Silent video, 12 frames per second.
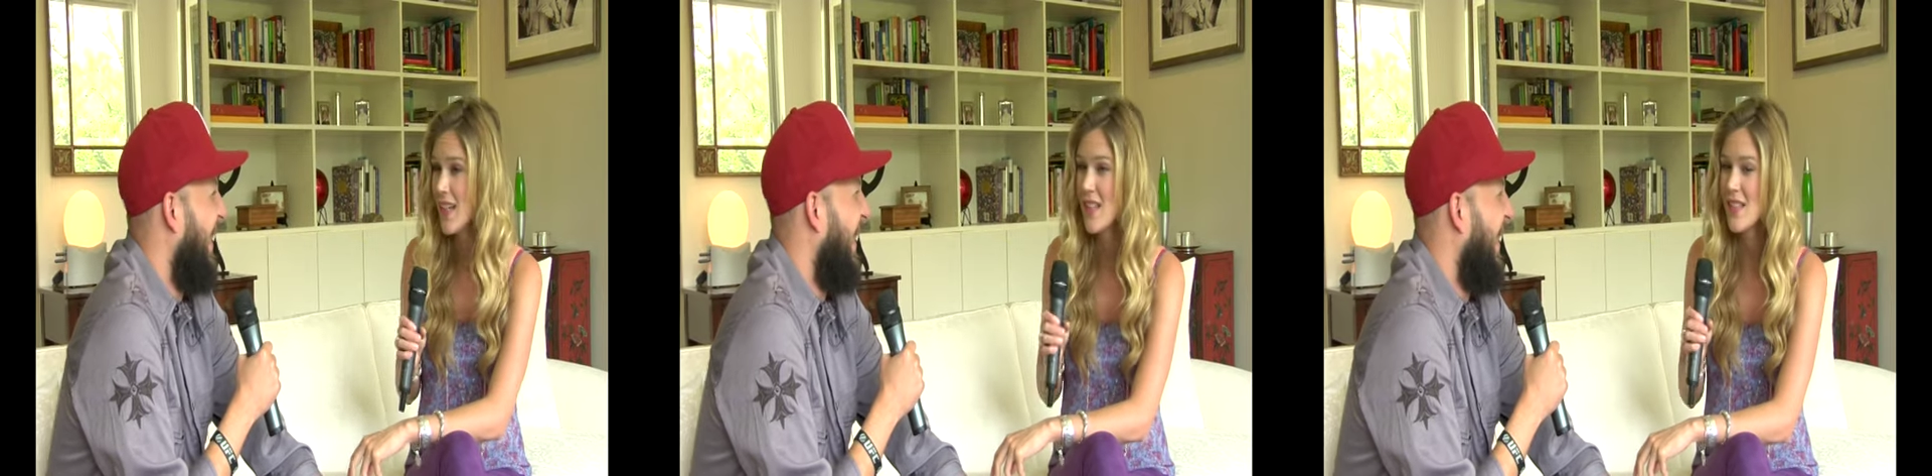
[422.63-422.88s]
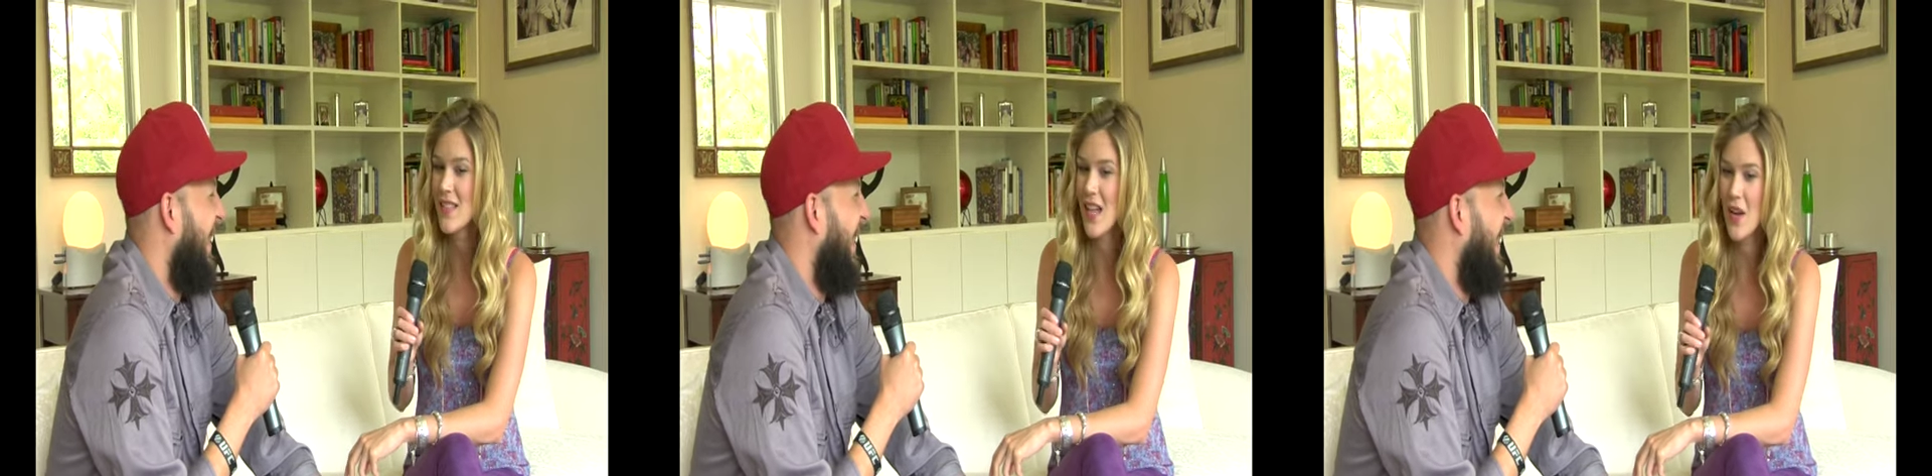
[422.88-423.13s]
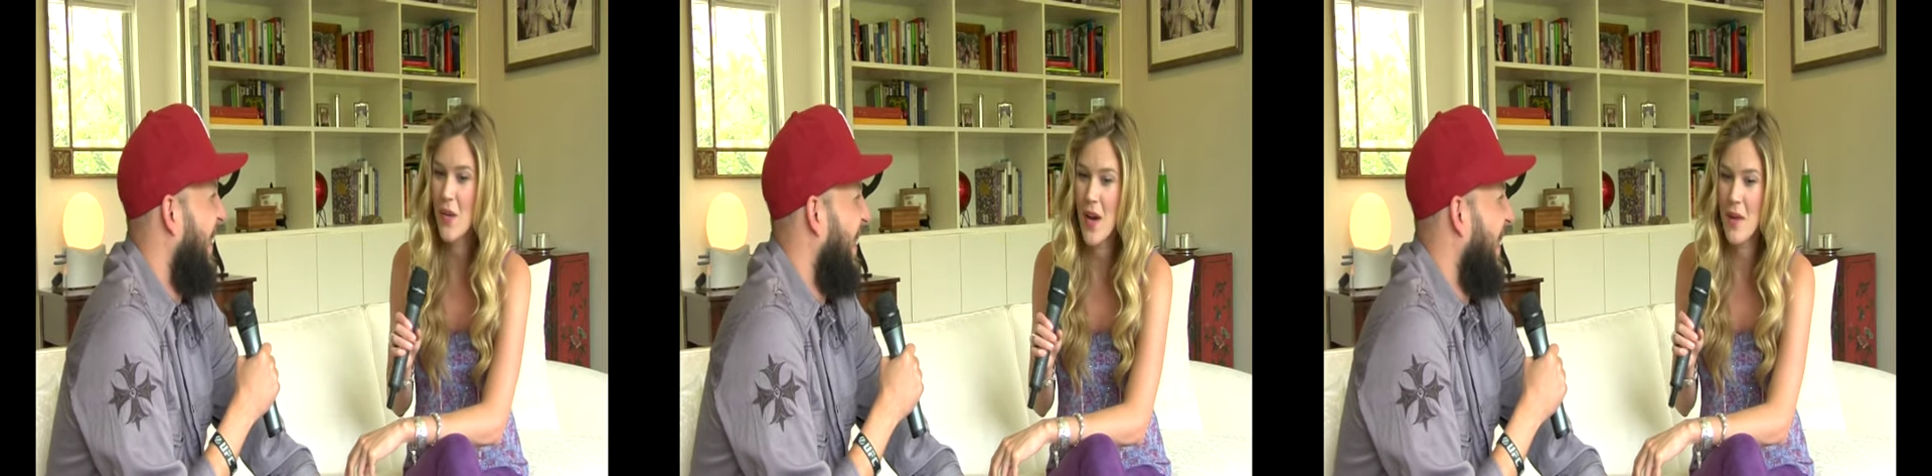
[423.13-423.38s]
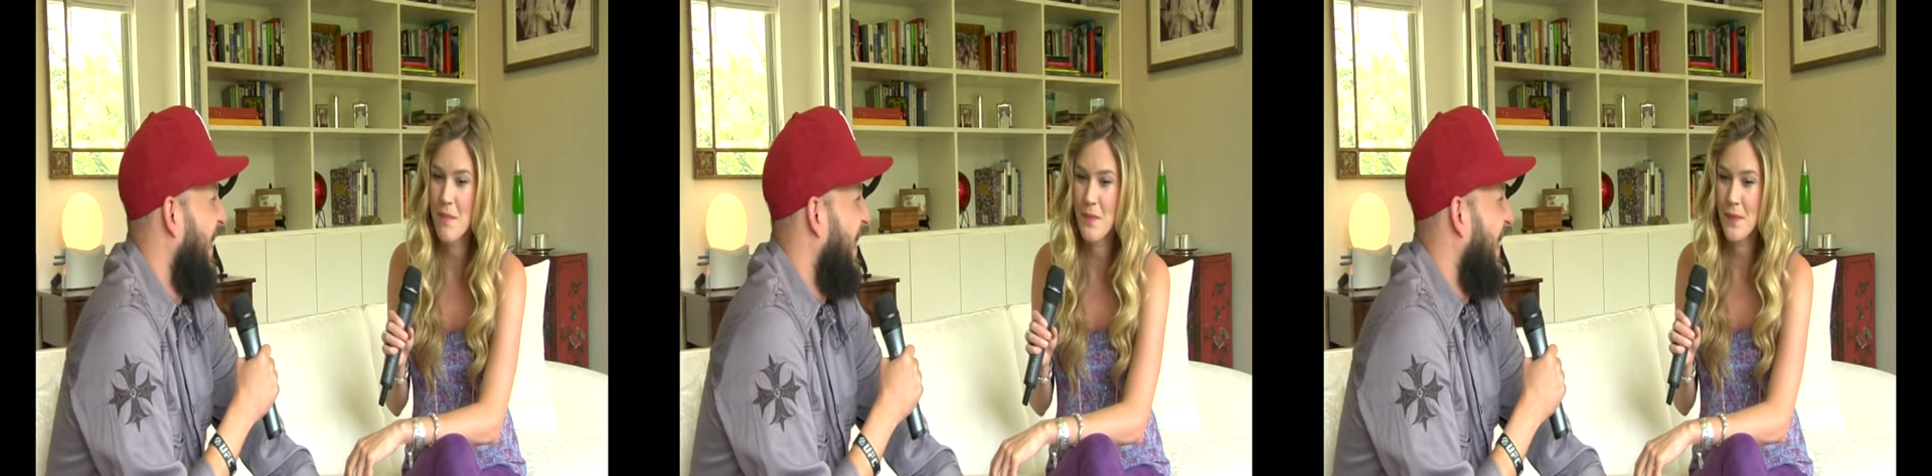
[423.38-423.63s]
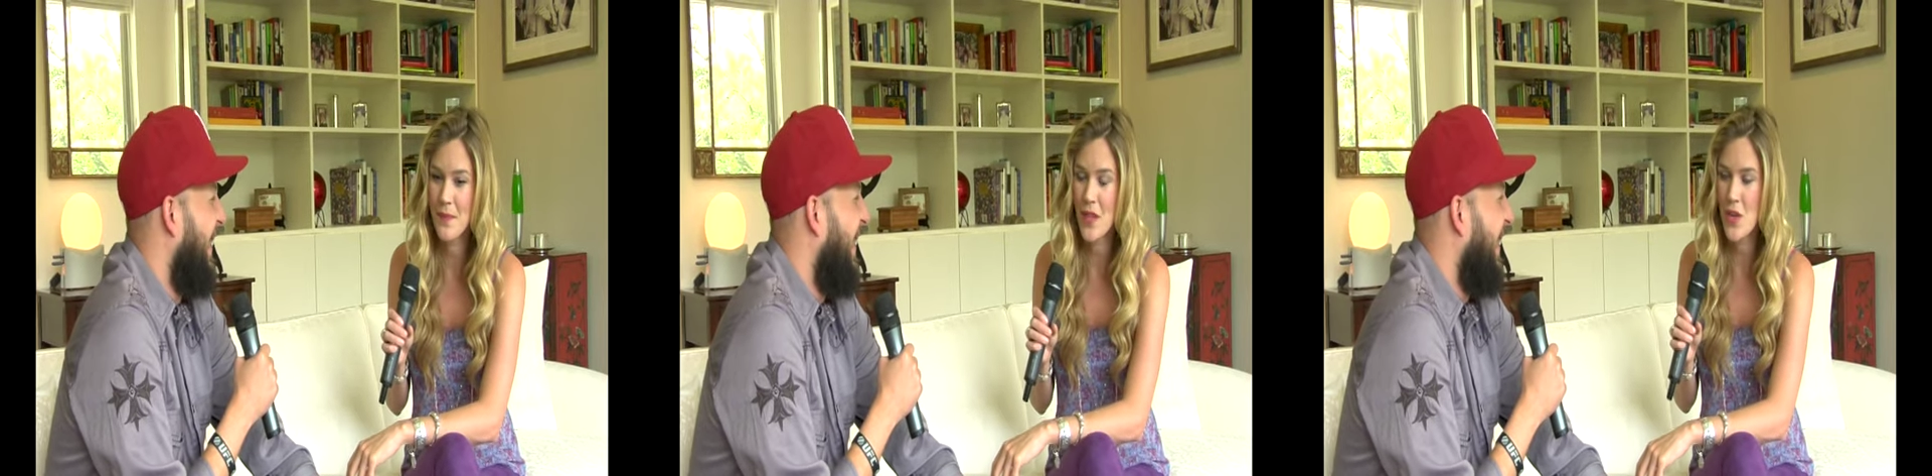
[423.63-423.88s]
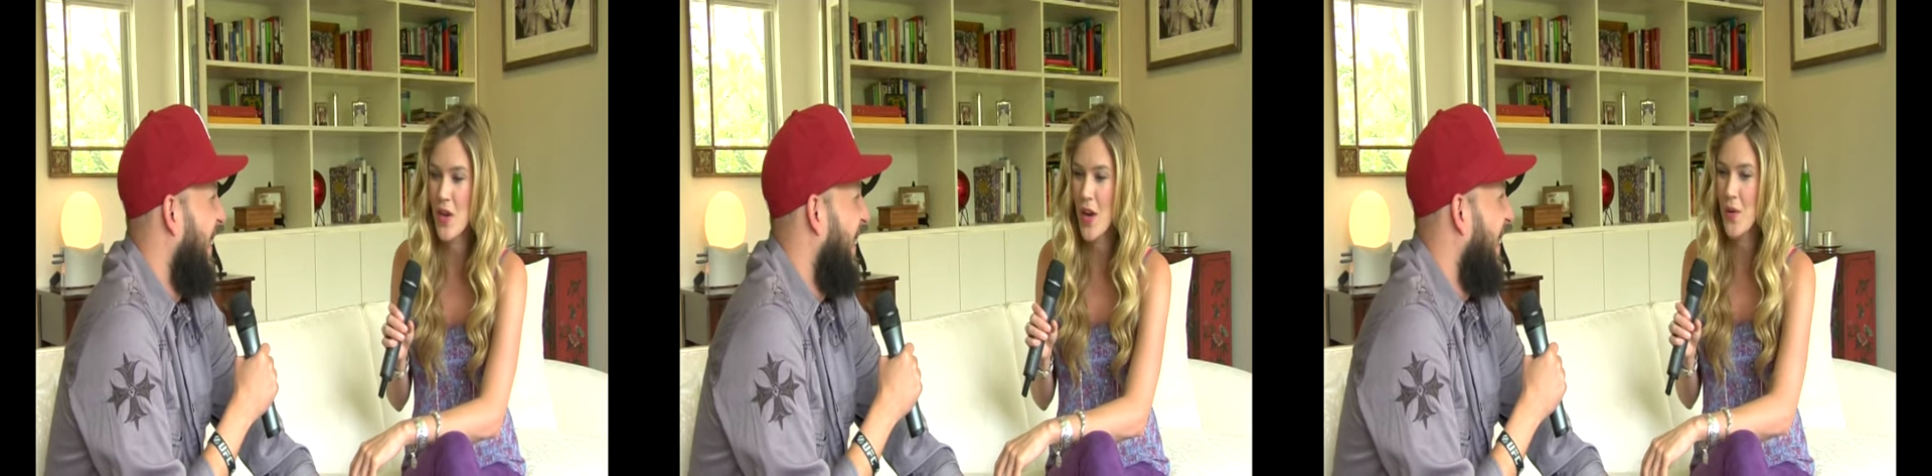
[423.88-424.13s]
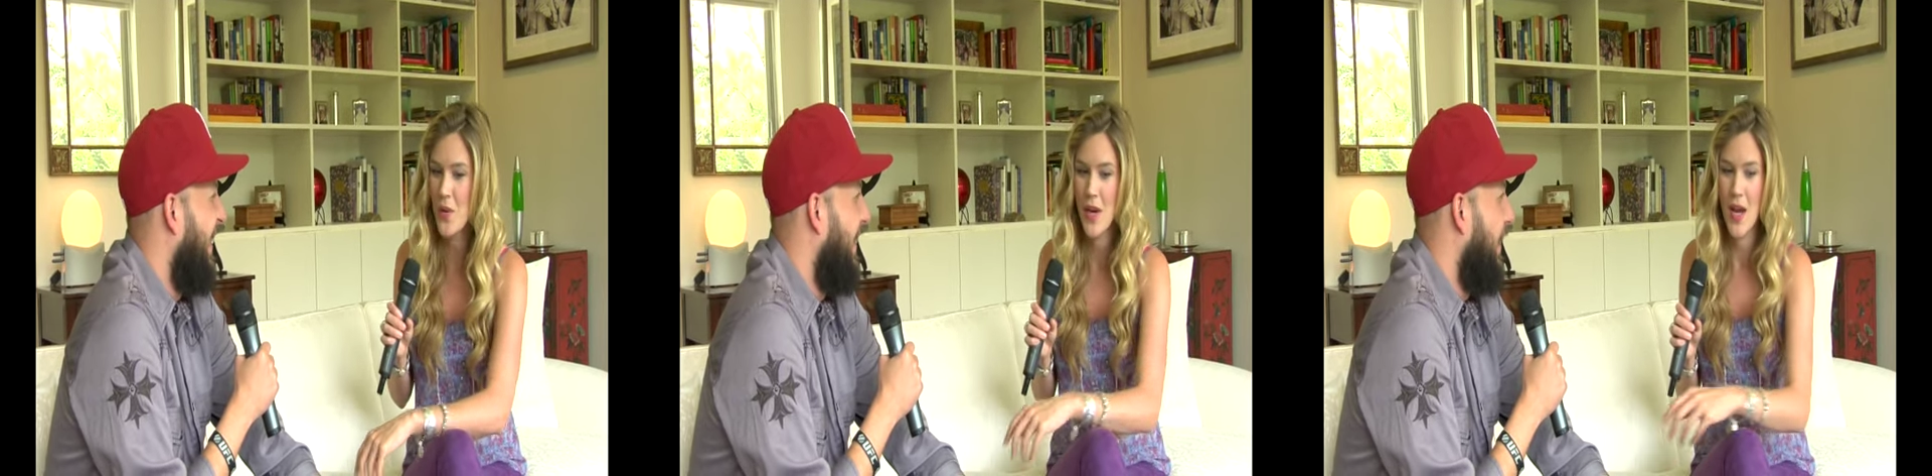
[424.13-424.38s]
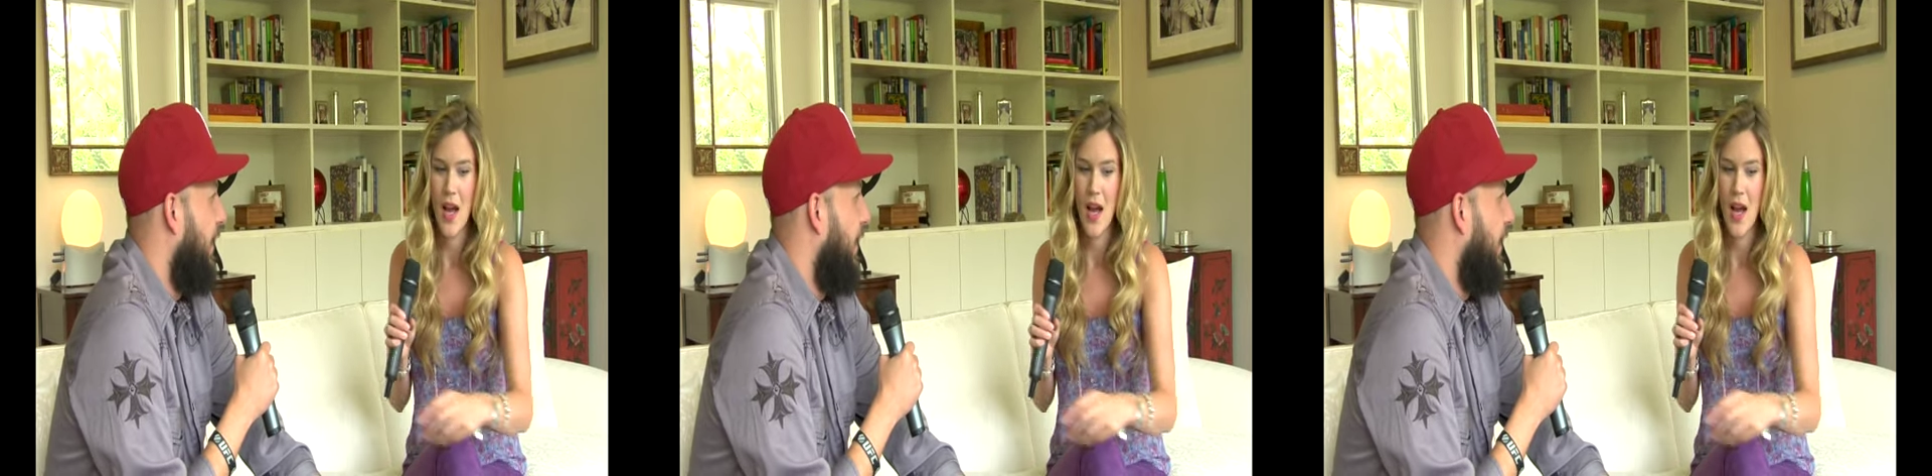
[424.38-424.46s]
So, you know,